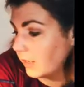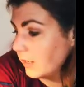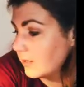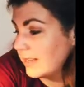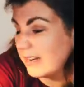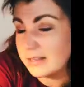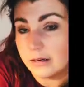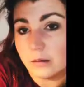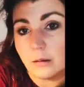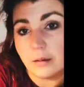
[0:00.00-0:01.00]
like
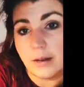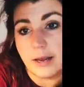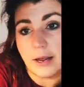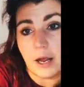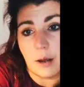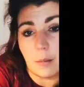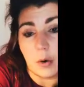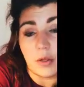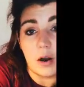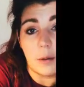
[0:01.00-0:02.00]
Citadel or
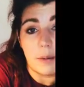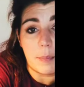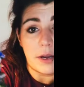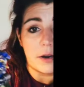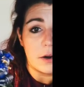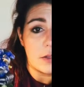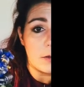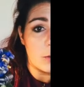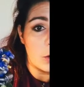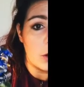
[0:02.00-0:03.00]
the Army Painter.
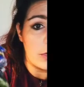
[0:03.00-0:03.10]
They've all got,